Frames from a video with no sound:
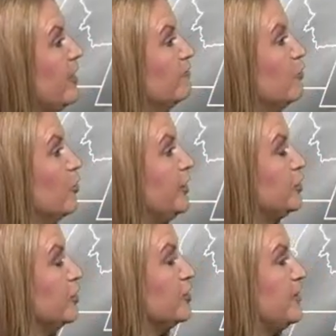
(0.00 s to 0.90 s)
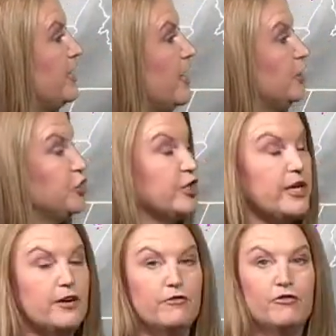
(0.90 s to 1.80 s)
of moisture is being ushered
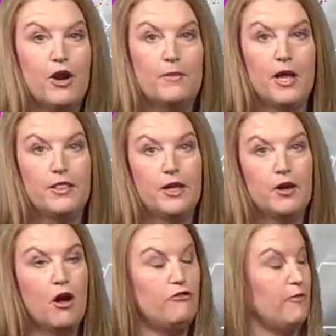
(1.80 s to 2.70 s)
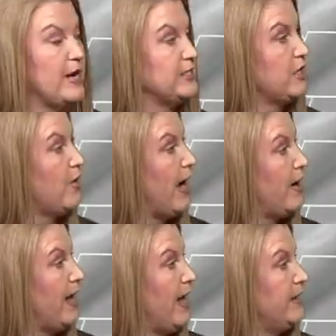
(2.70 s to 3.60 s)
in from the Gulf of Mexico
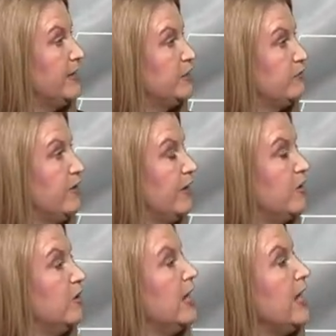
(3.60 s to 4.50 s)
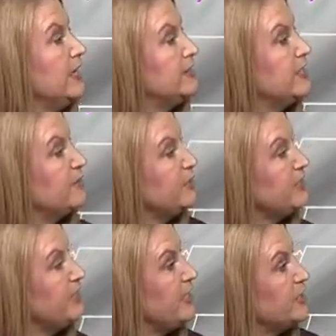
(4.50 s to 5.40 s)
out ahead of this frontal system. You
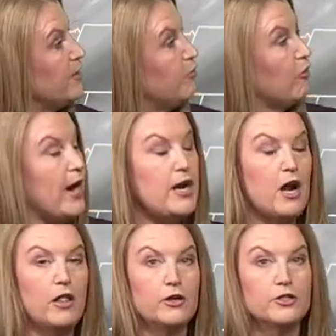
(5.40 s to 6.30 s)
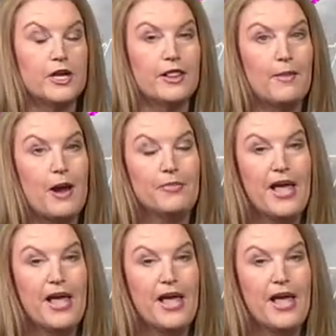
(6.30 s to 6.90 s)
see these bright colors on the map.